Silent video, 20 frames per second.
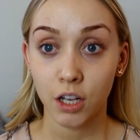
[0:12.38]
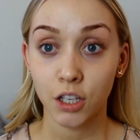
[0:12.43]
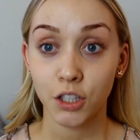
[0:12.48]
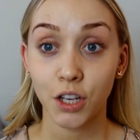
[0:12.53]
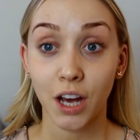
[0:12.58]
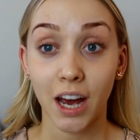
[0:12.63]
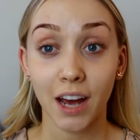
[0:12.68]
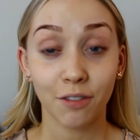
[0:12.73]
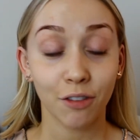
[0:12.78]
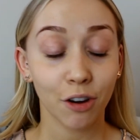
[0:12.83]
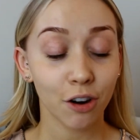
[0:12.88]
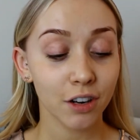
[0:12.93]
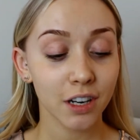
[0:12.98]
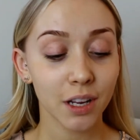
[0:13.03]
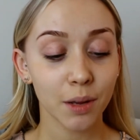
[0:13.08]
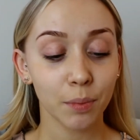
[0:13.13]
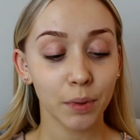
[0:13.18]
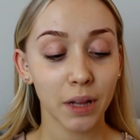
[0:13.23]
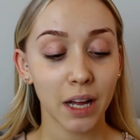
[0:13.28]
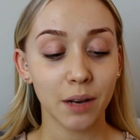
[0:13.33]
So I've
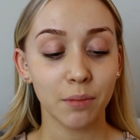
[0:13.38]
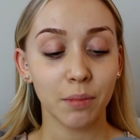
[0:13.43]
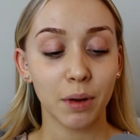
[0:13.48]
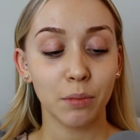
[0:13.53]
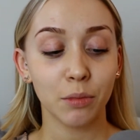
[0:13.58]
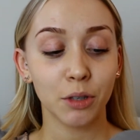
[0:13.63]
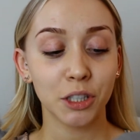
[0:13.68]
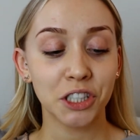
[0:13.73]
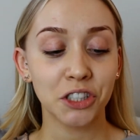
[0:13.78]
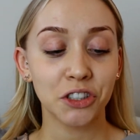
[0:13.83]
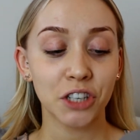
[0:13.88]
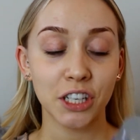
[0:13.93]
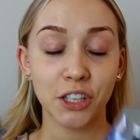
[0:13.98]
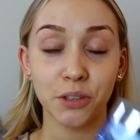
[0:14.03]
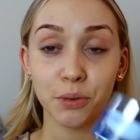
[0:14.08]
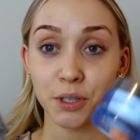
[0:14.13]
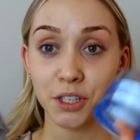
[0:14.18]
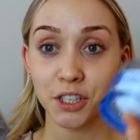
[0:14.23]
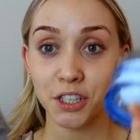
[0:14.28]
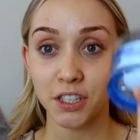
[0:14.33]
already applied my
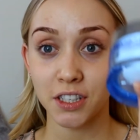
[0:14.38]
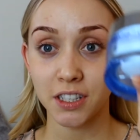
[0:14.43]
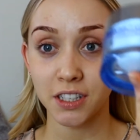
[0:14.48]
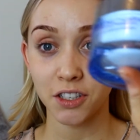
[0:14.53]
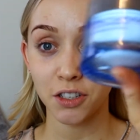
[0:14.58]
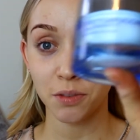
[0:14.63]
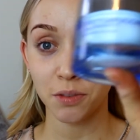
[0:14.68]
moisturiser, which is the